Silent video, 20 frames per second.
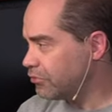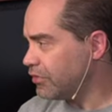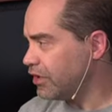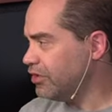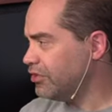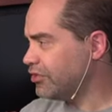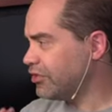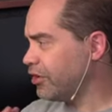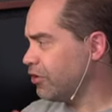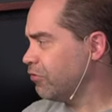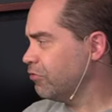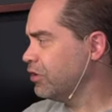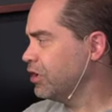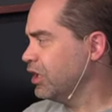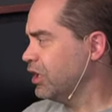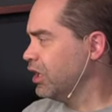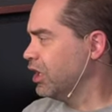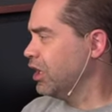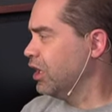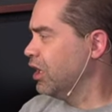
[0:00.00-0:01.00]
So.
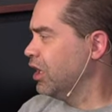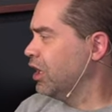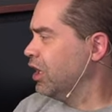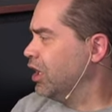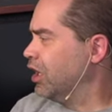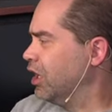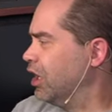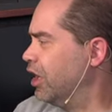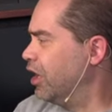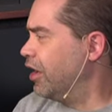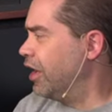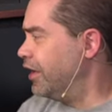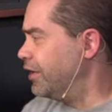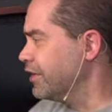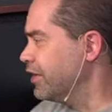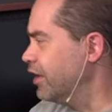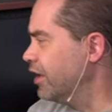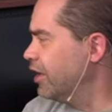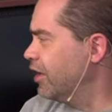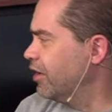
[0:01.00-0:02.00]
All right,
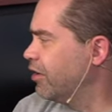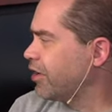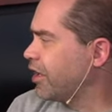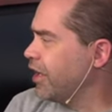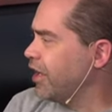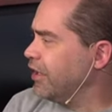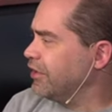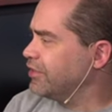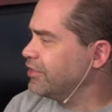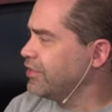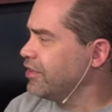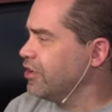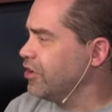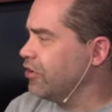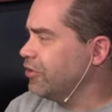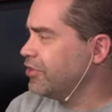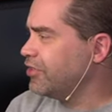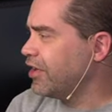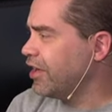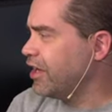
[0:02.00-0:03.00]
uh, okay, so
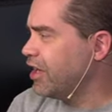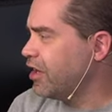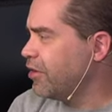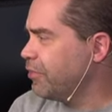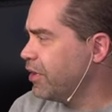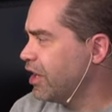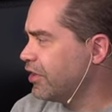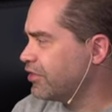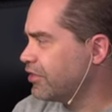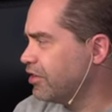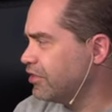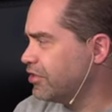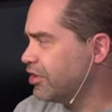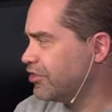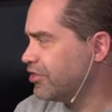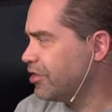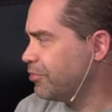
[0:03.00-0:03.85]
Sam asking, does the